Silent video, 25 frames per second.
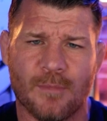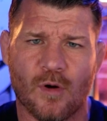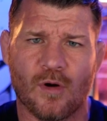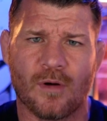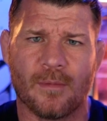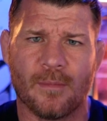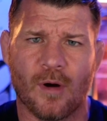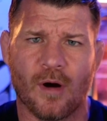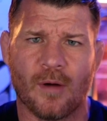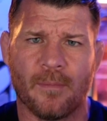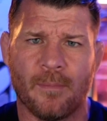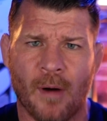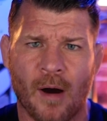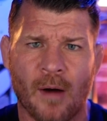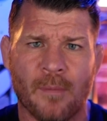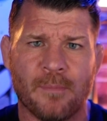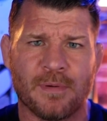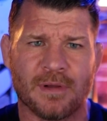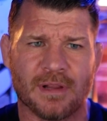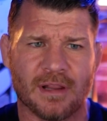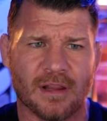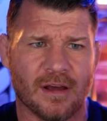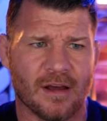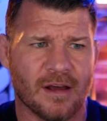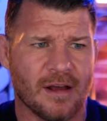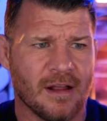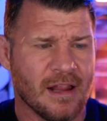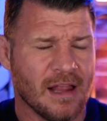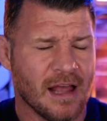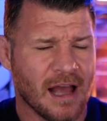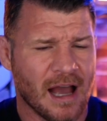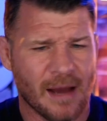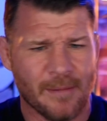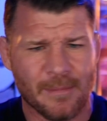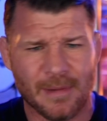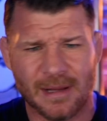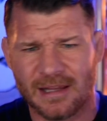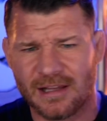and more popular,
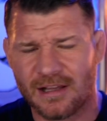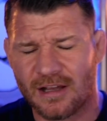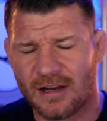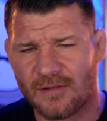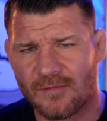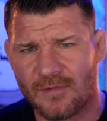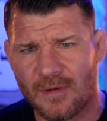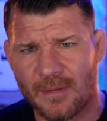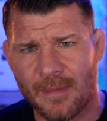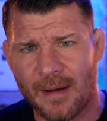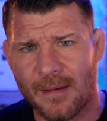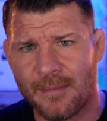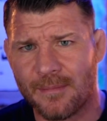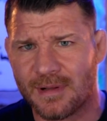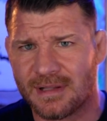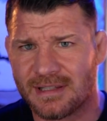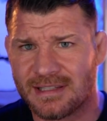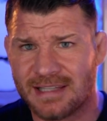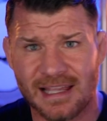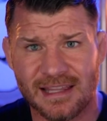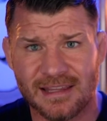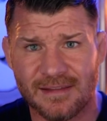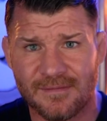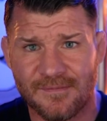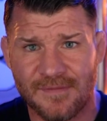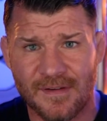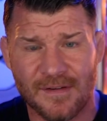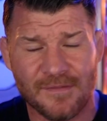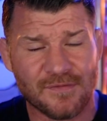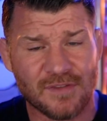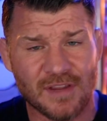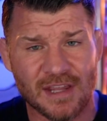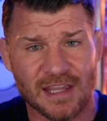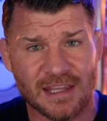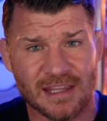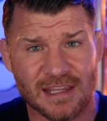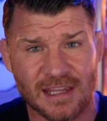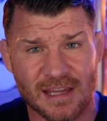I mean, got to remember
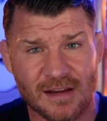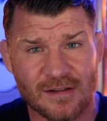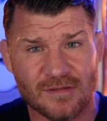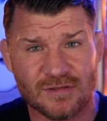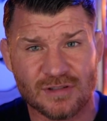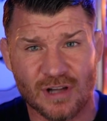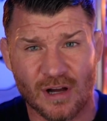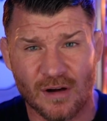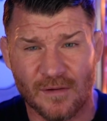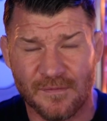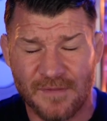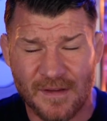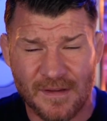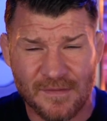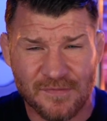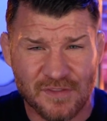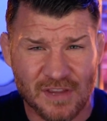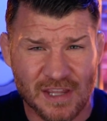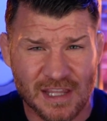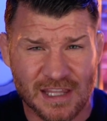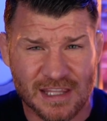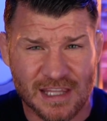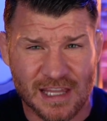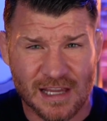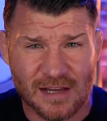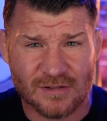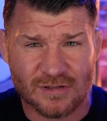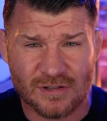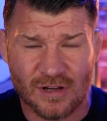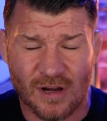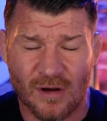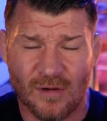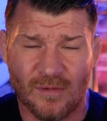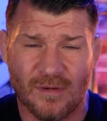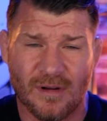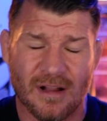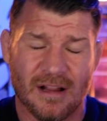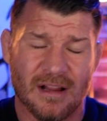15 years
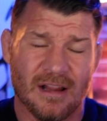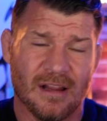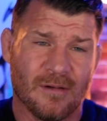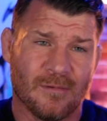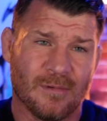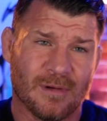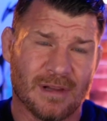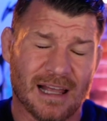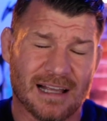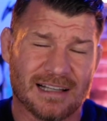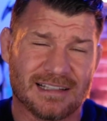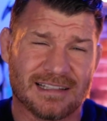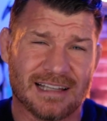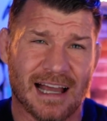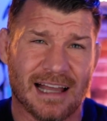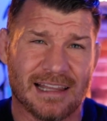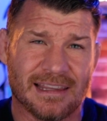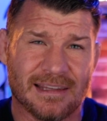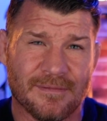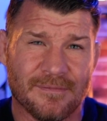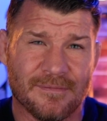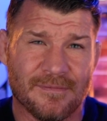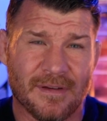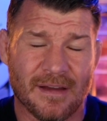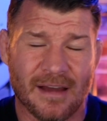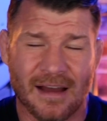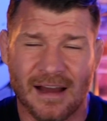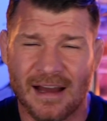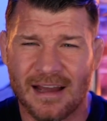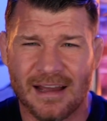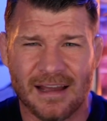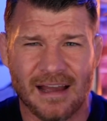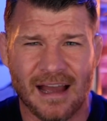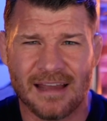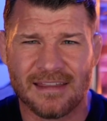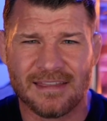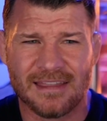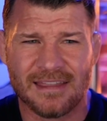ago, well, I signed in,
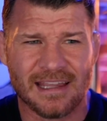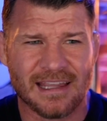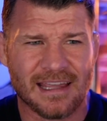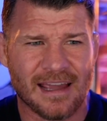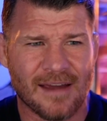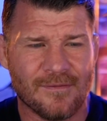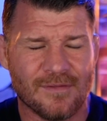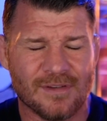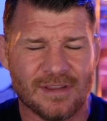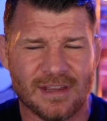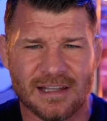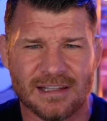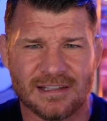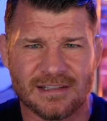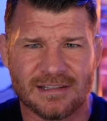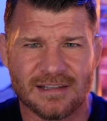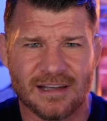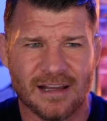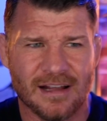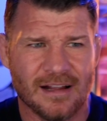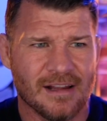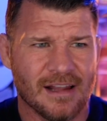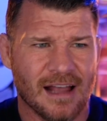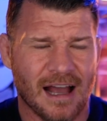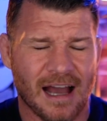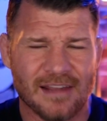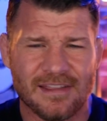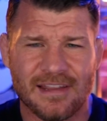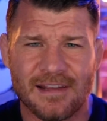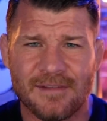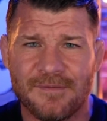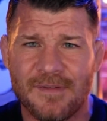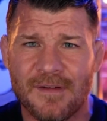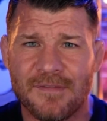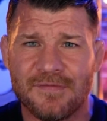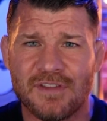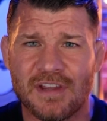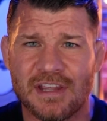I think
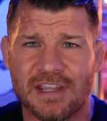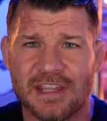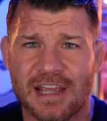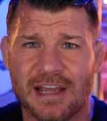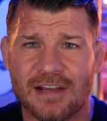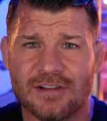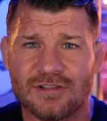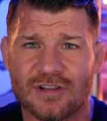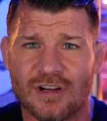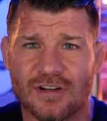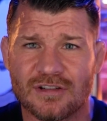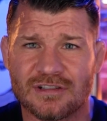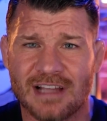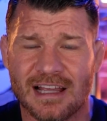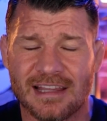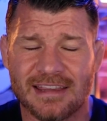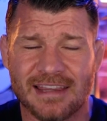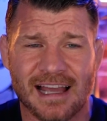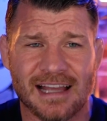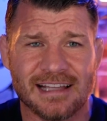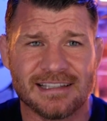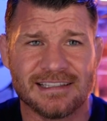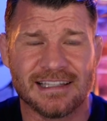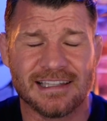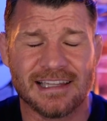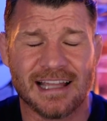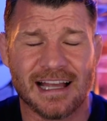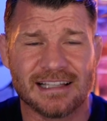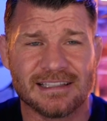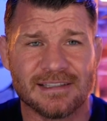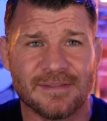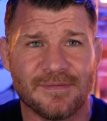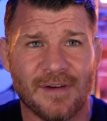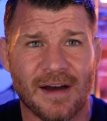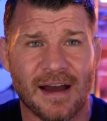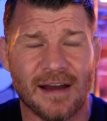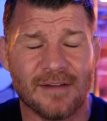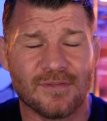15 years ago was like
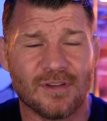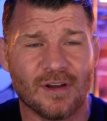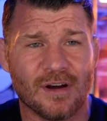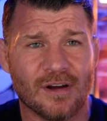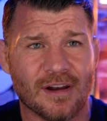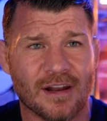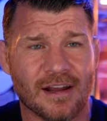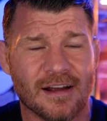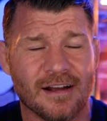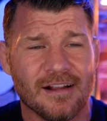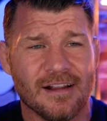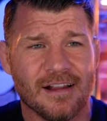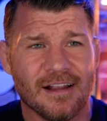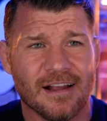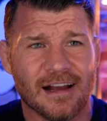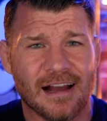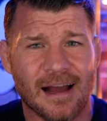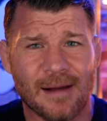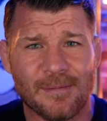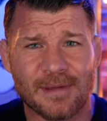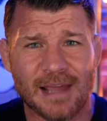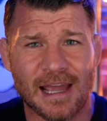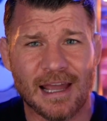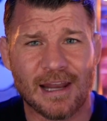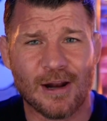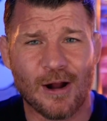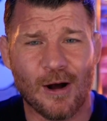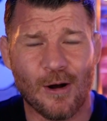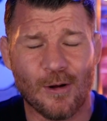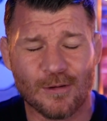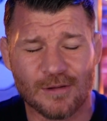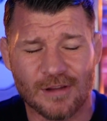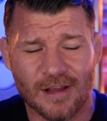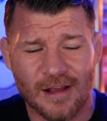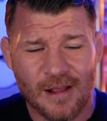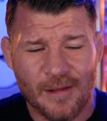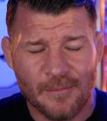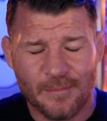1995, Donna. I'm getting
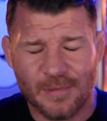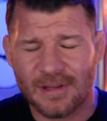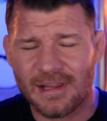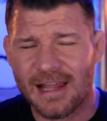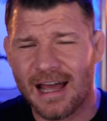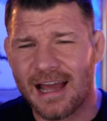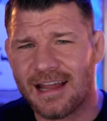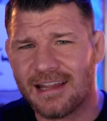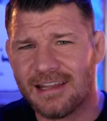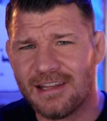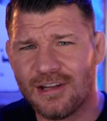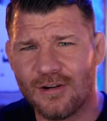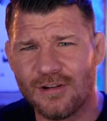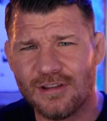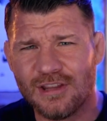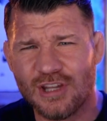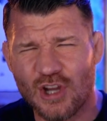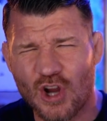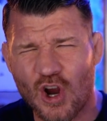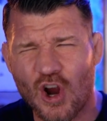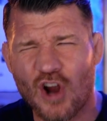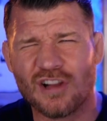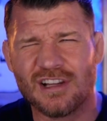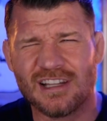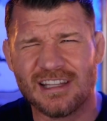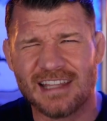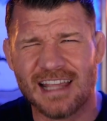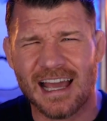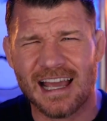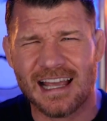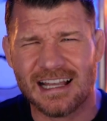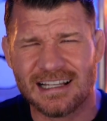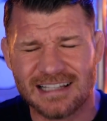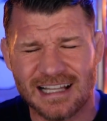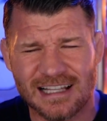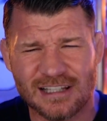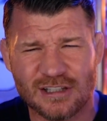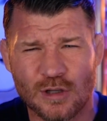old. But like, you know, in the early
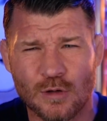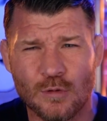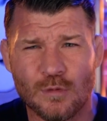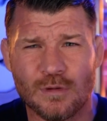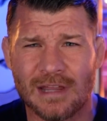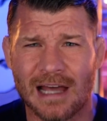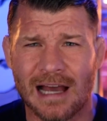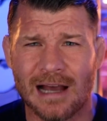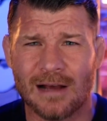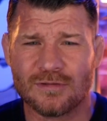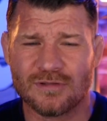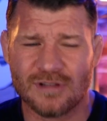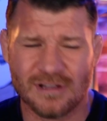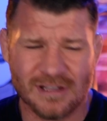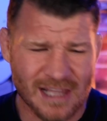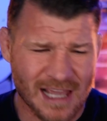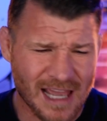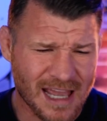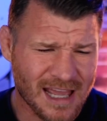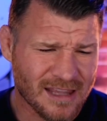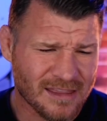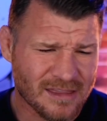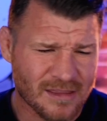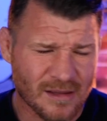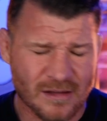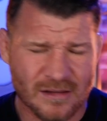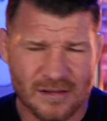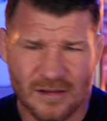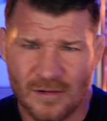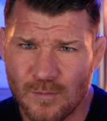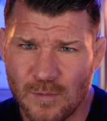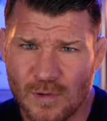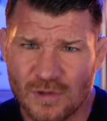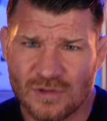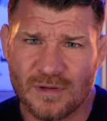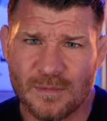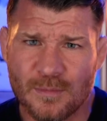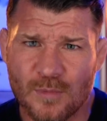days, like 2000, yeah, there
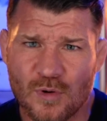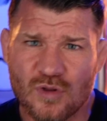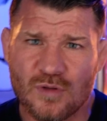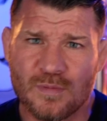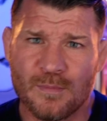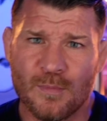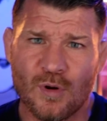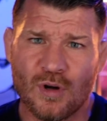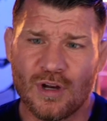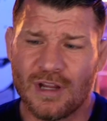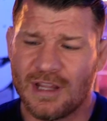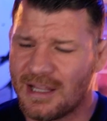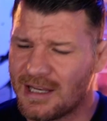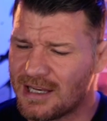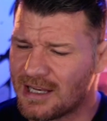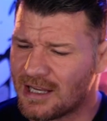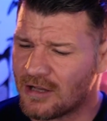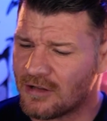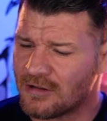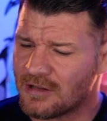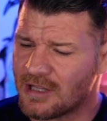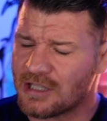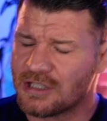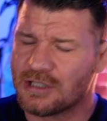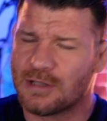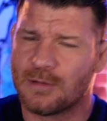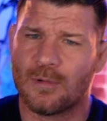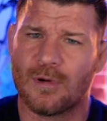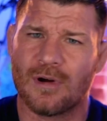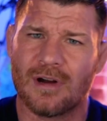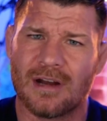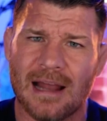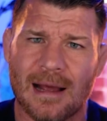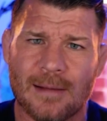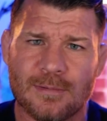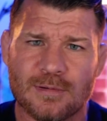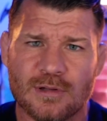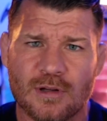wasn't much money in it unless you were an
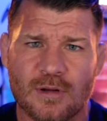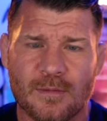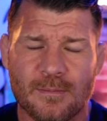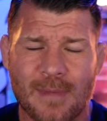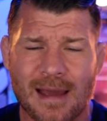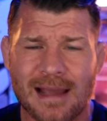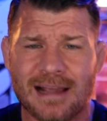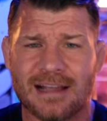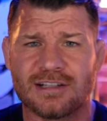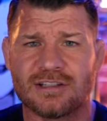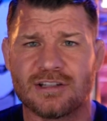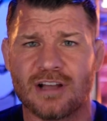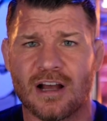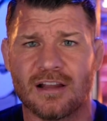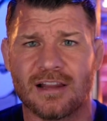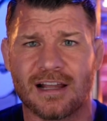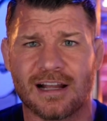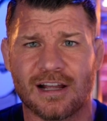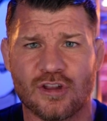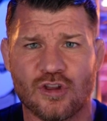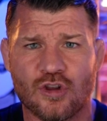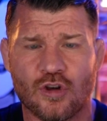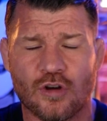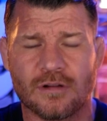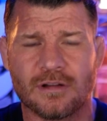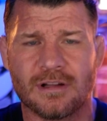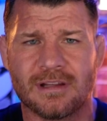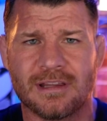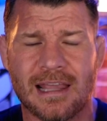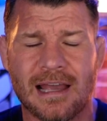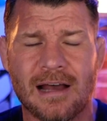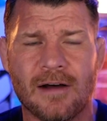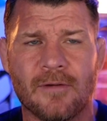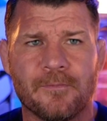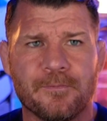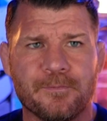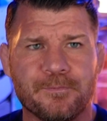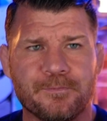absolute megastar like a Chuck
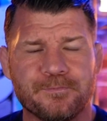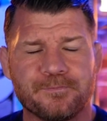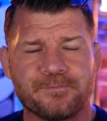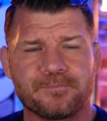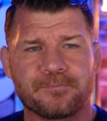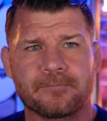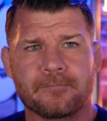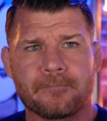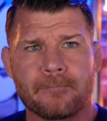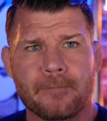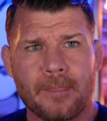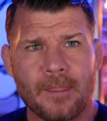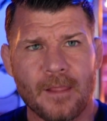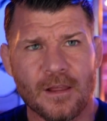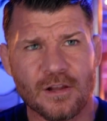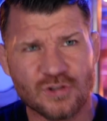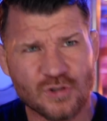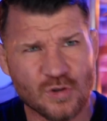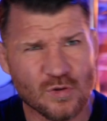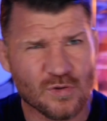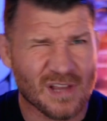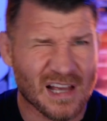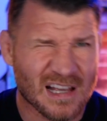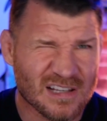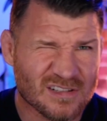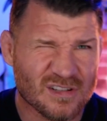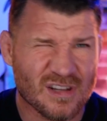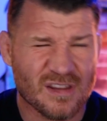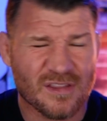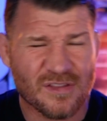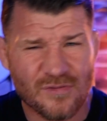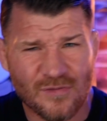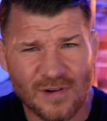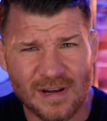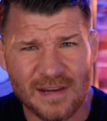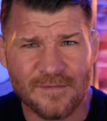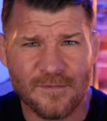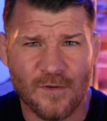Liddell.
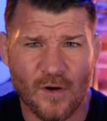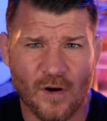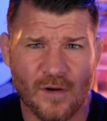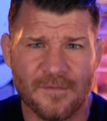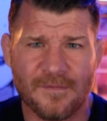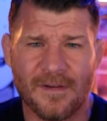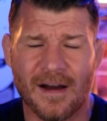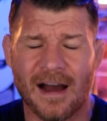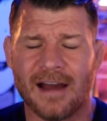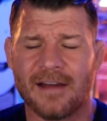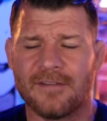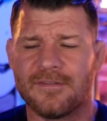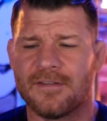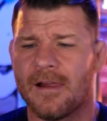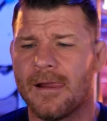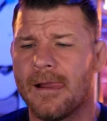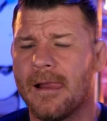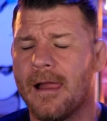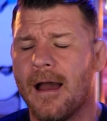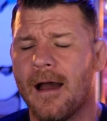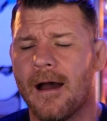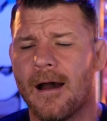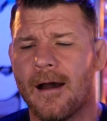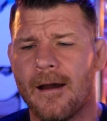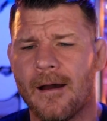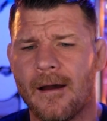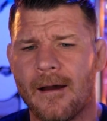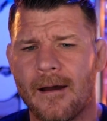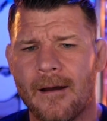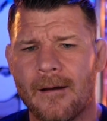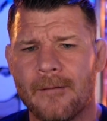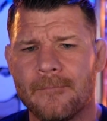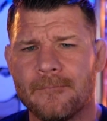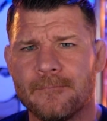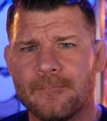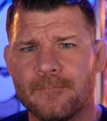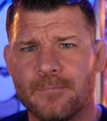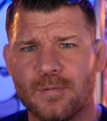2003, 2004,
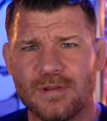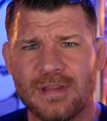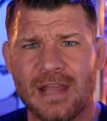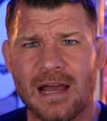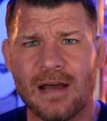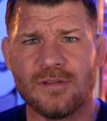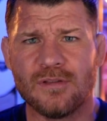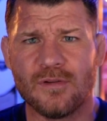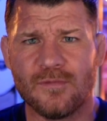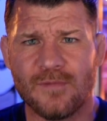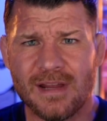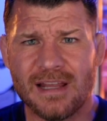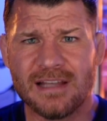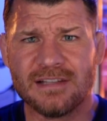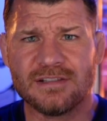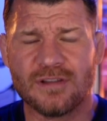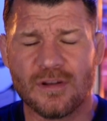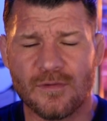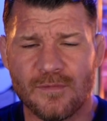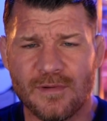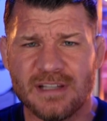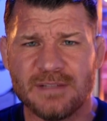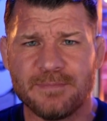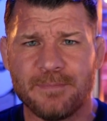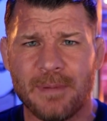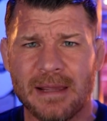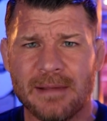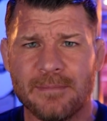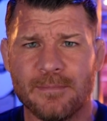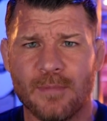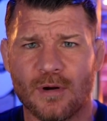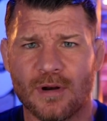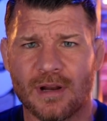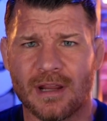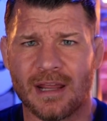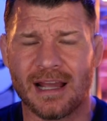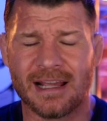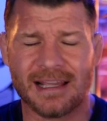2005. But now there is big
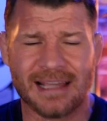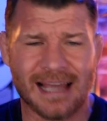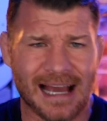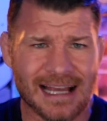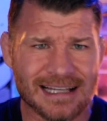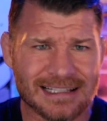money. And guys